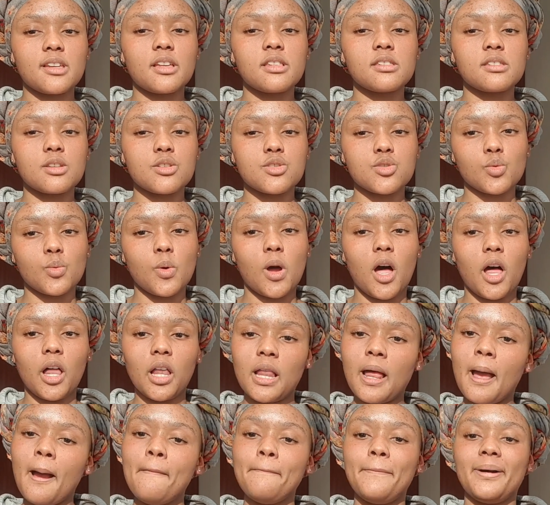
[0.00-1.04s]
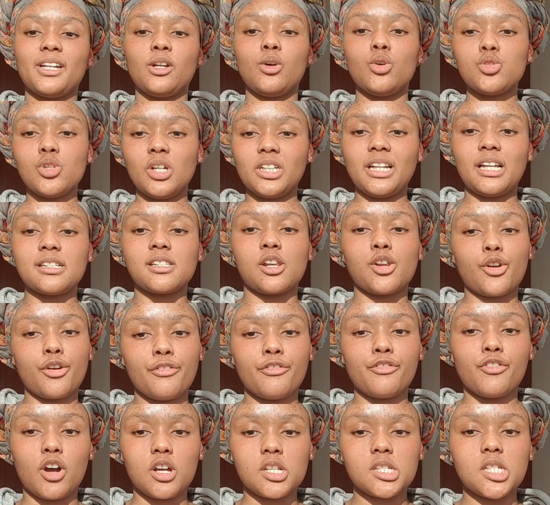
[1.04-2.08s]
as well. But he also does a lot
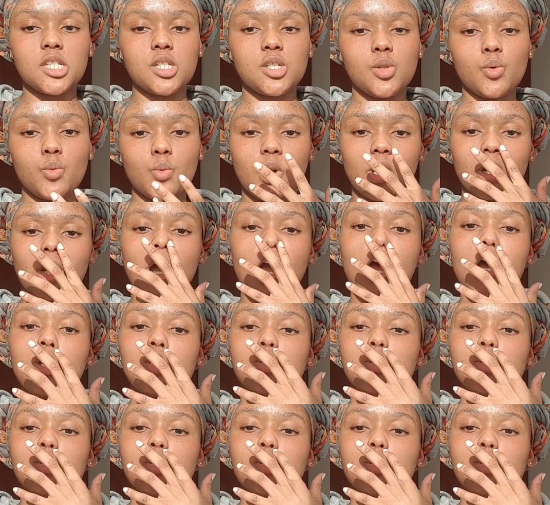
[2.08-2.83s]
of varsity work.